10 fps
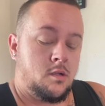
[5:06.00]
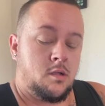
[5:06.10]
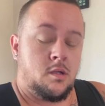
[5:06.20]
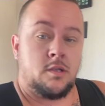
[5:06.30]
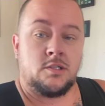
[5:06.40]

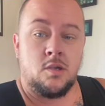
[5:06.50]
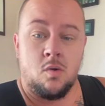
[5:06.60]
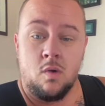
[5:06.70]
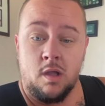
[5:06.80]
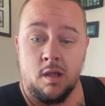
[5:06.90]

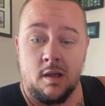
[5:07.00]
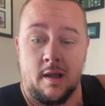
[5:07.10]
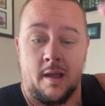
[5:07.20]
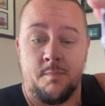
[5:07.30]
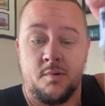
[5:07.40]
So
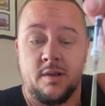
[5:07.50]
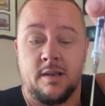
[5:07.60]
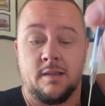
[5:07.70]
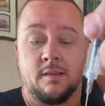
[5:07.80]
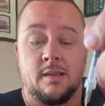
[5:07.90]
I put it
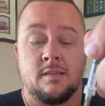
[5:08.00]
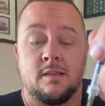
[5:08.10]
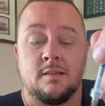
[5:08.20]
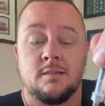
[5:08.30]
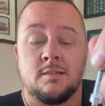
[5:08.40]
in like
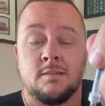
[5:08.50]
this.